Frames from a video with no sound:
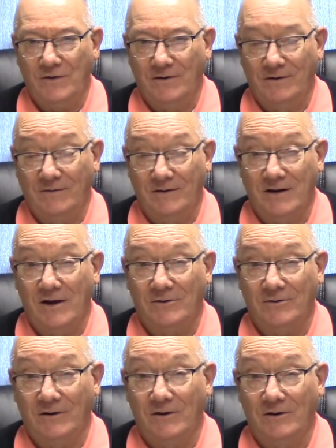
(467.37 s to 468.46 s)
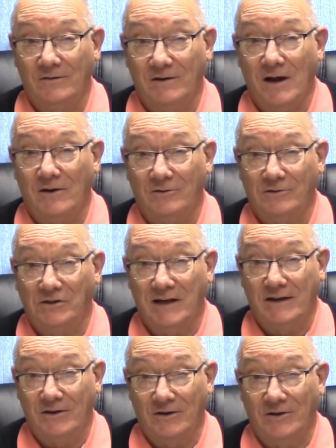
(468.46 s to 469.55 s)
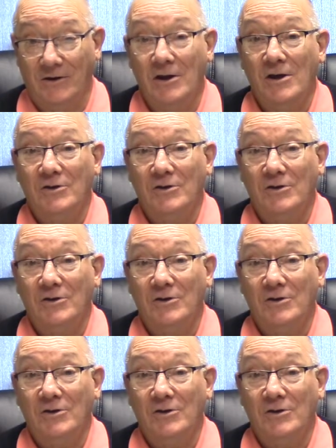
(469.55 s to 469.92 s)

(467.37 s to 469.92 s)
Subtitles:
her and the doctor and heard the doctor say to her,